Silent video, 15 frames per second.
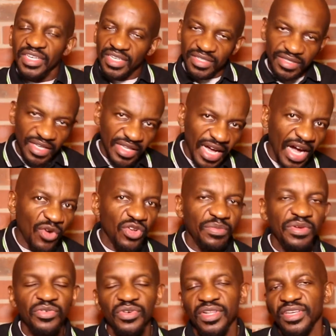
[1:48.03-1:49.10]
then I will be
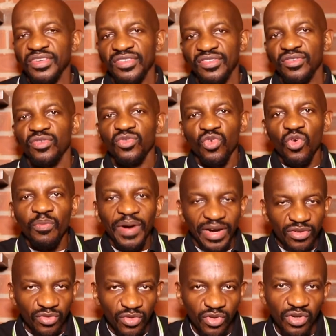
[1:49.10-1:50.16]
released to go back
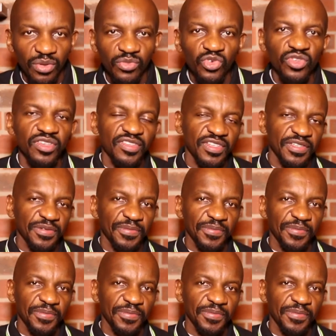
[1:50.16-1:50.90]
to the community.